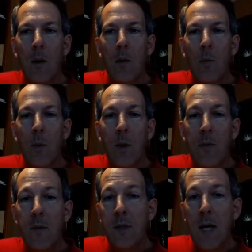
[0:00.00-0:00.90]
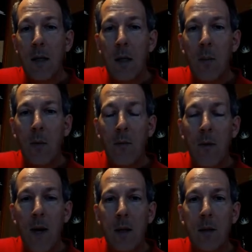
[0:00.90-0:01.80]
We believe this technique
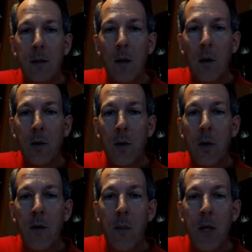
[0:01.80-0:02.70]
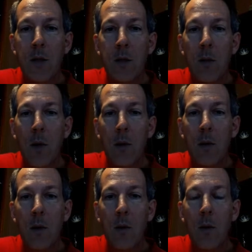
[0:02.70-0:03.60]
provides an alternative to patients who
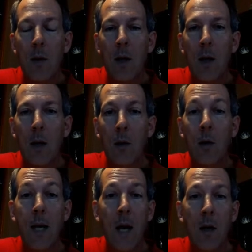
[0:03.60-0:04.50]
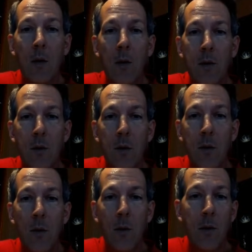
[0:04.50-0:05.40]
undergo or cannot undergo surgery
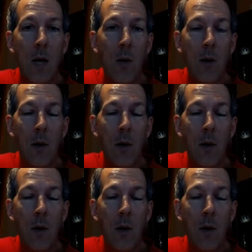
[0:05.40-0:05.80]
or do not want to